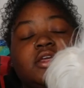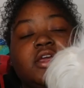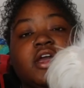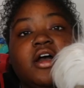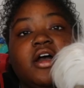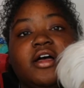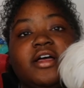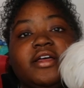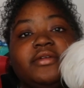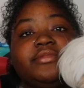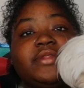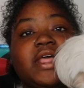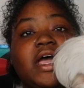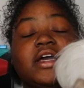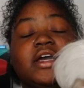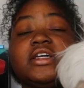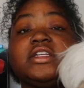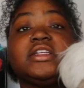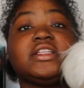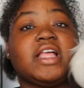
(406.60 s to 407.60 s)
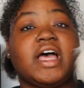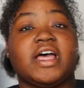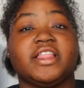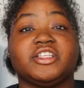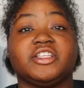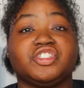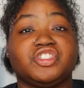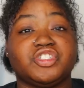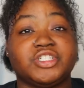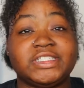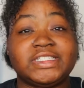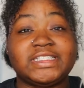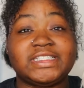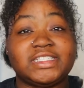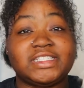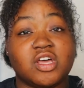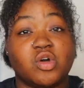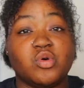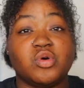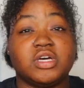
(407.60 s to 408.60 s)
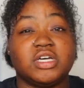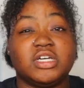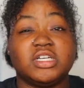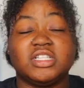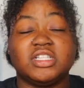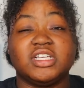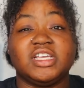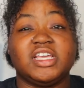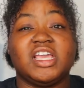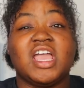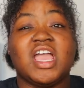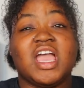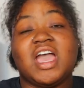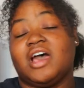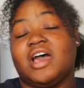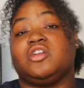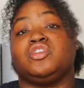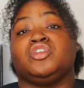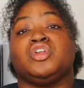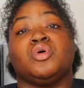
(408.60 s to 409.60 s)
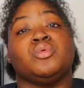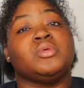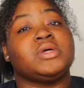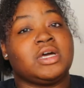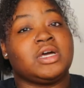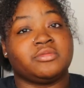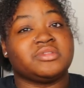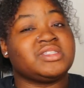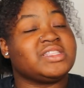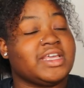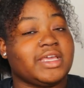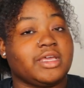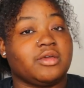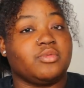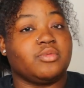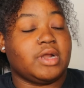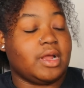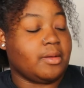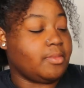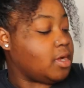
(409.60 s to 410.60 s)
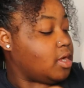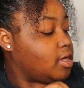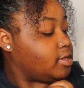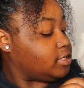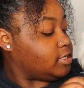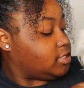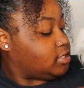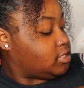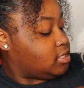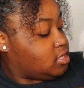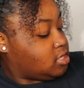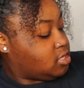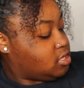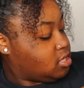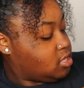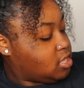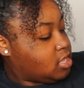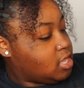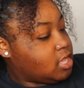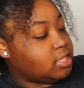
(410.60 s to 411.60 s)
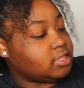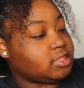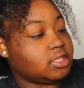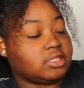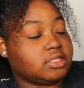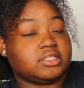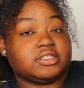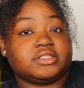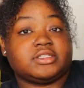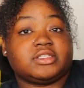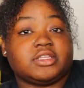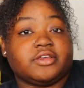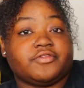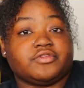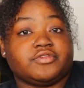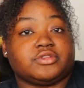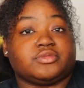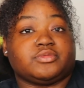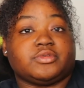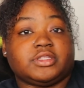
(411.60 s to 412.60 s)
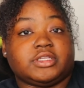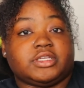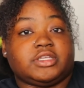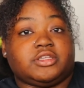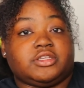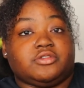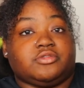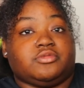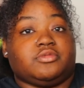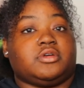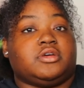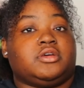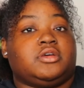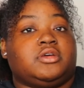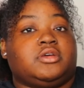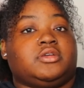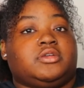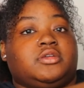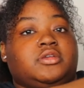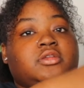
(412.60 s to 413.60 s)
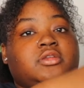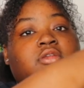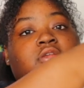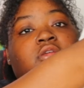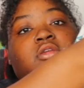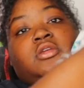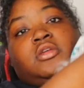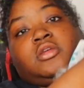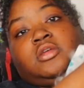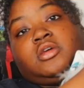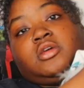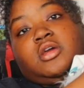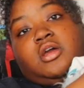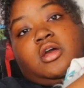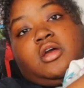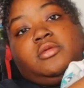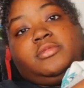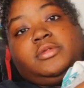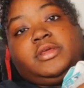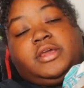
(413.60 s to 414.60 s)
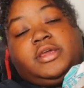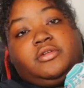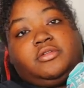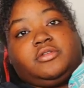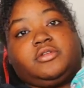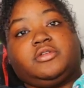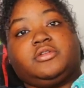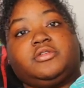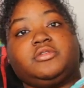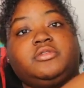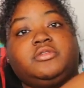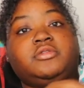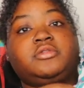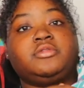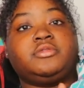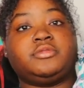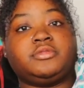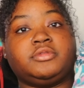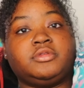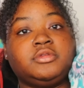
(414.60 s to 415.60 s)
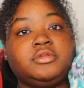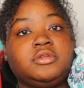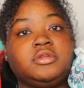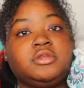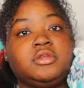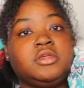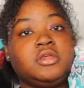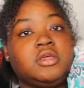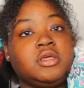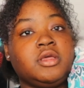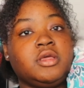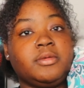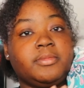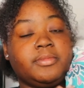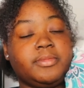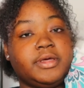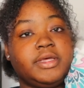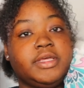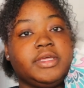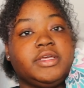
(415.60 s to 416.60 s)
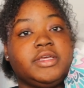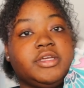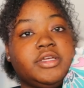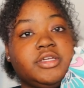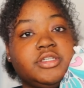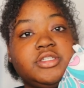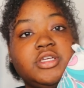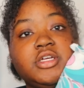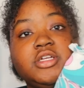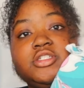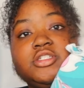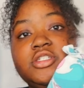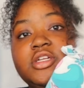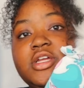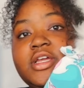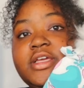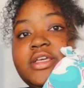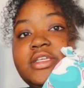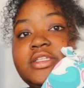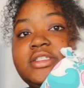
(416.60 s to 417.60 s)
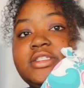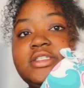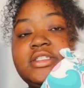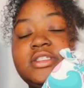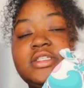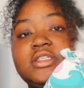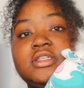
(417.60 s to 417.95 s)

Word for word: Yeah, I'm not gonna lie, this dress is so ugly. I don't know what I was thinking when I bought it. Thought this stuff was really cute. Calm down, girl. But here's her dress.